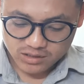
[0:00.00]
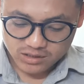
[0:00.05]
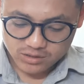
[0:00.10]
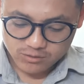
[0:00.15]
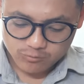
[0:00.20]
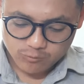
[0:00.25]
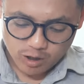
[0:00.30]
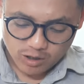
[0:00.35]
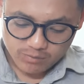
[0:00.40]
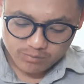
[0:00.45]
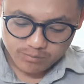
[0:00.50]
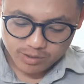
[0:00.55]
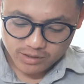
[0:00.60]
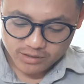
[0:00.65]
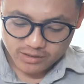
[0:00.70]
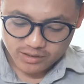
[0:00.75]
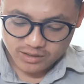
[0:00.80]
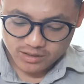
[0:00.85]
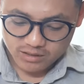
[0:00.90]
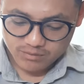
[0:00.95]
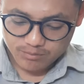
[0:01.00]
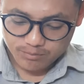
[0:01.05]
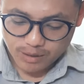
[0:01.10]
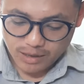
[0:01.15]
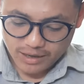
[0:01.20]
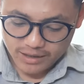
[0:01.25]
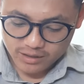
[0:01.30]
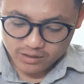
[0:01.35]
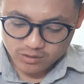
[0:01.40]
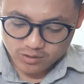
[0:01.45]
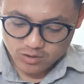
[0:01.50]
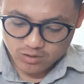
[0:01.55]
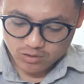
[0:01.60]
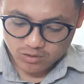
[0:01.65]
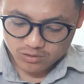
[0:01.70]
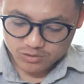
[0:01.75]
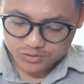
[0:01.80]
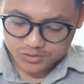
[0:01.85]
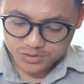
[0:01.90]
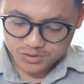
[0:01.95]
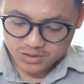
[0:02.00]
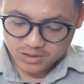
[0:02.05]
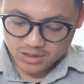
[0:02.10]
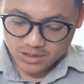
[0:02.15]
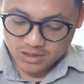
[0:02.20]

in one body by the cross,